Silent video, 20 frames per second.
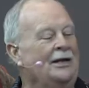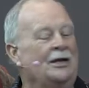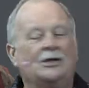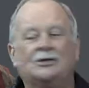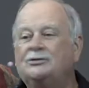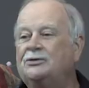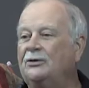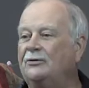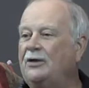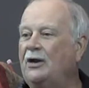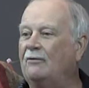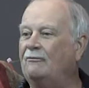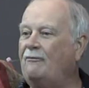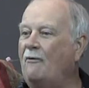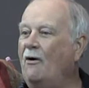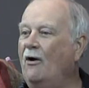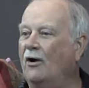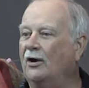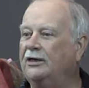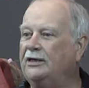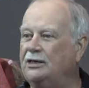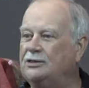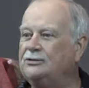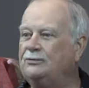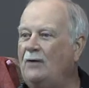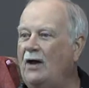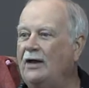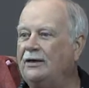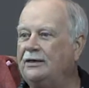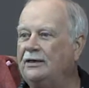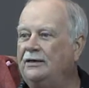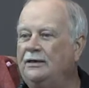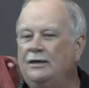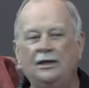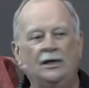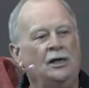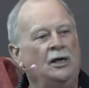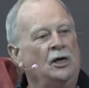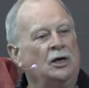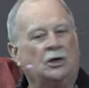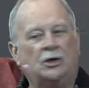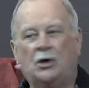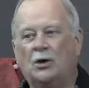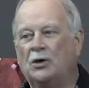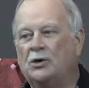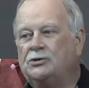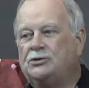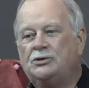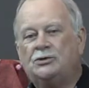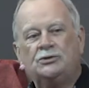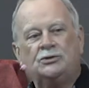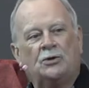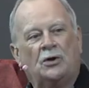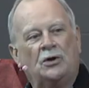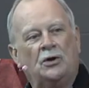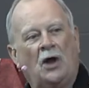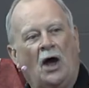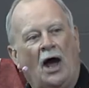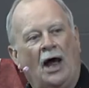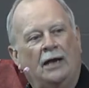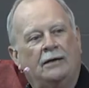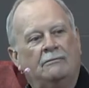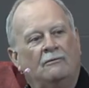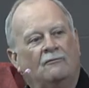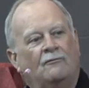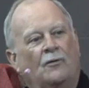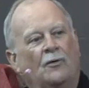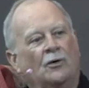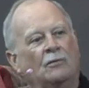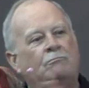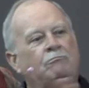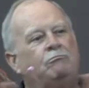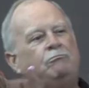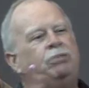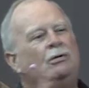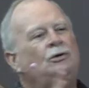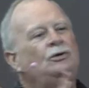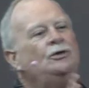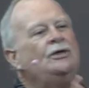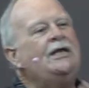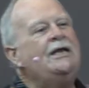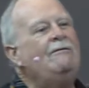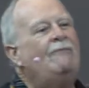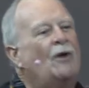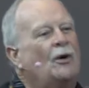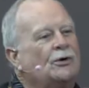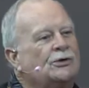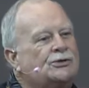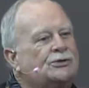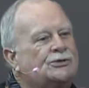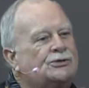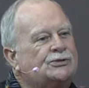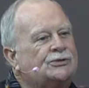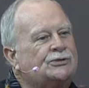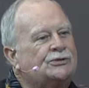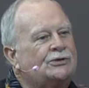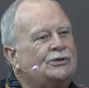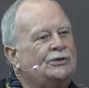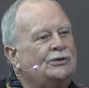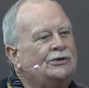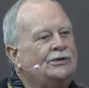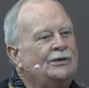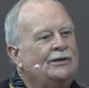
So, therefore, guess what? Curses are not for believers.